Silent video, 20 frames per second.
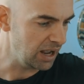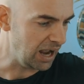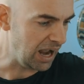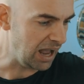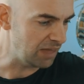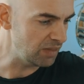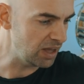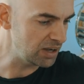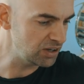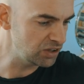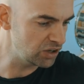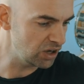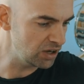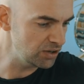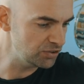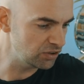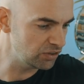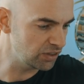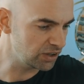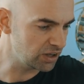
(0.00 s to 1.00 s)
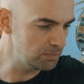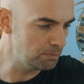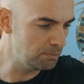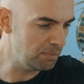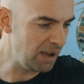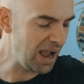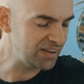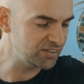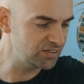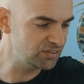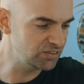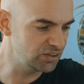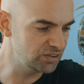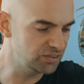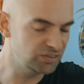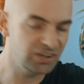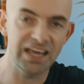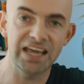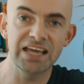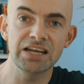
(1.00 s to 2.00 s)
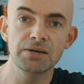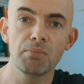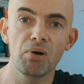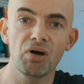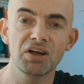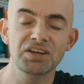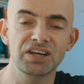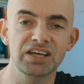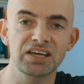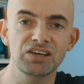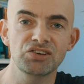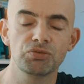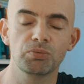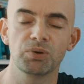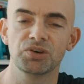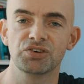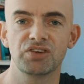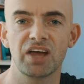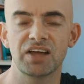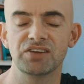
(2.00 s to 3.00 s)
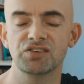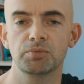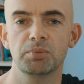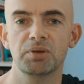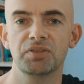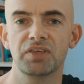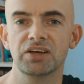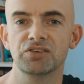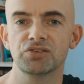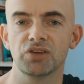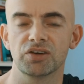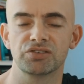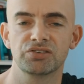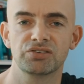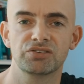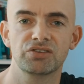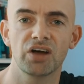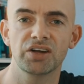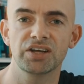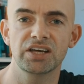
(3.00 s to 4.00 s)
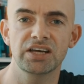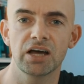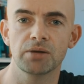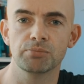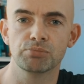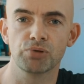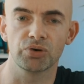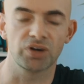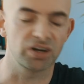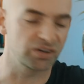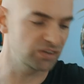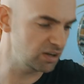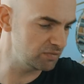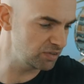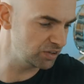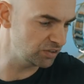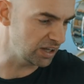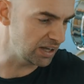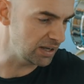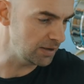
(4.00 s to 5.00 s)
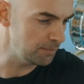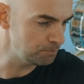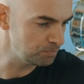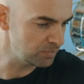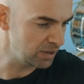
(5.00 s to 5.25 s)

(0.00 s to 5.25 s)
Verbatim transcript: and then go to the competitors in my niche, which tends to be things like study and productivity.